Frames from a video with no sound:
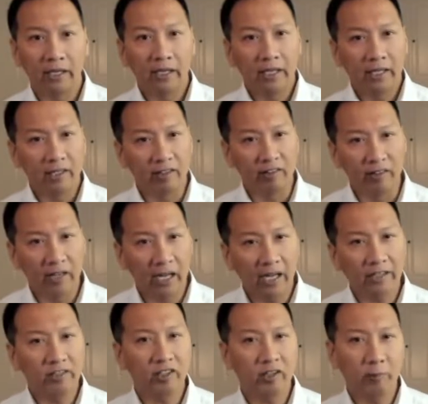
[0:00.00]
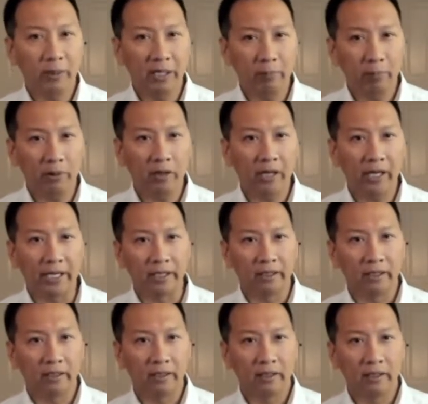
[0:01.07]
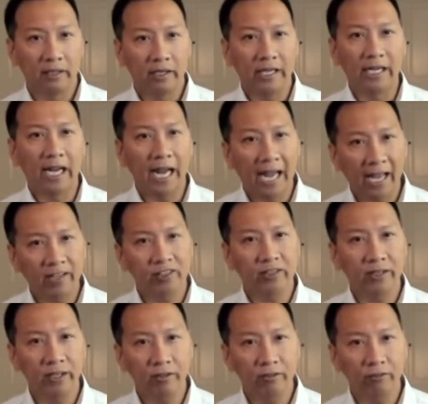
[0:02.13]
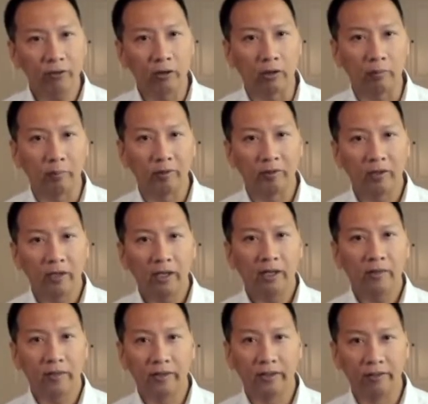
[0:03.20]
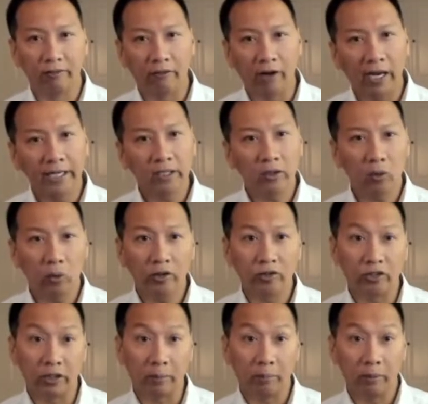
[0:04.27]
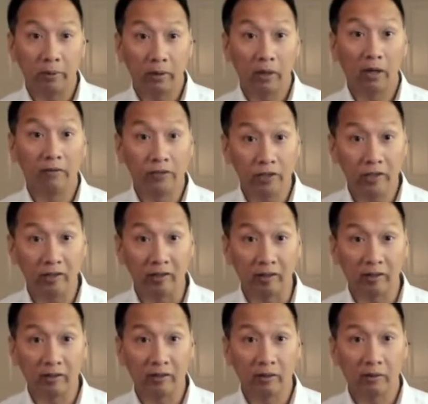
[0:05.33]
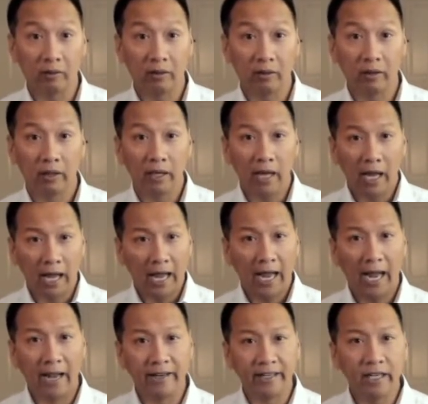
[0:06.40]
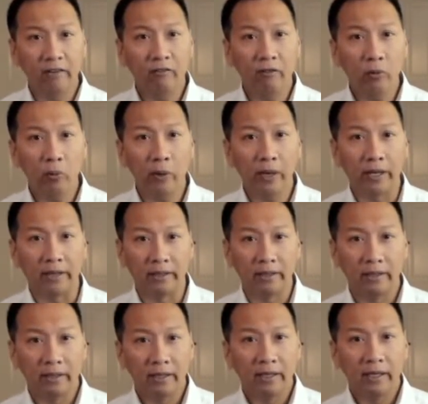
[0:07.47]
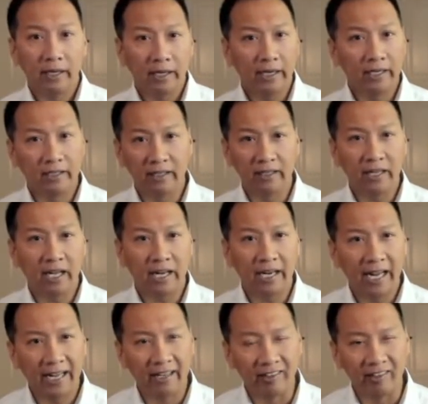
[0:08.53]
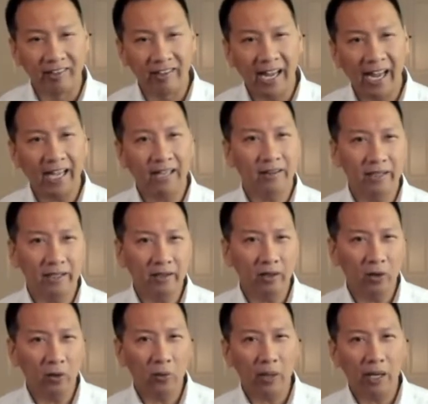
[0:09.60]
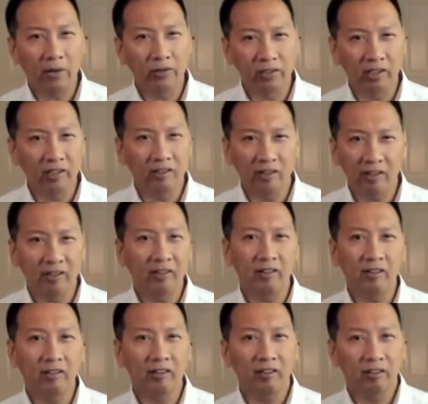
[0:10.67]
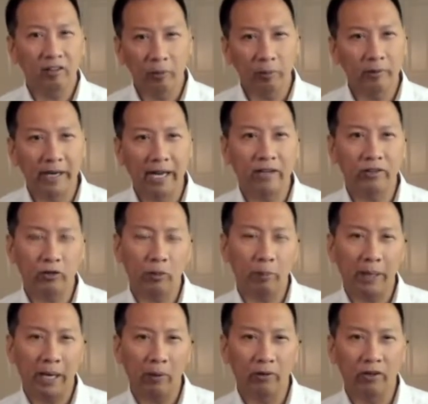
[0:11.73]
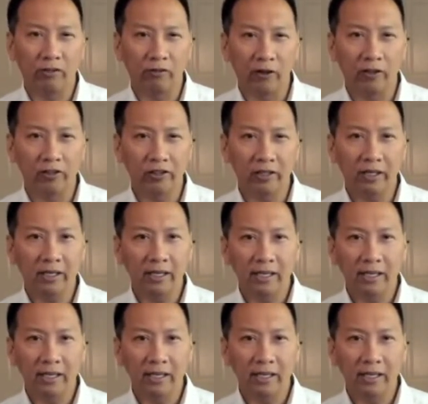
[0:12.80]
is not just being polite. He actually affirms the divine lordship of Jesus. And even when he did not exactly know how Jesus' supernatural powers functioned,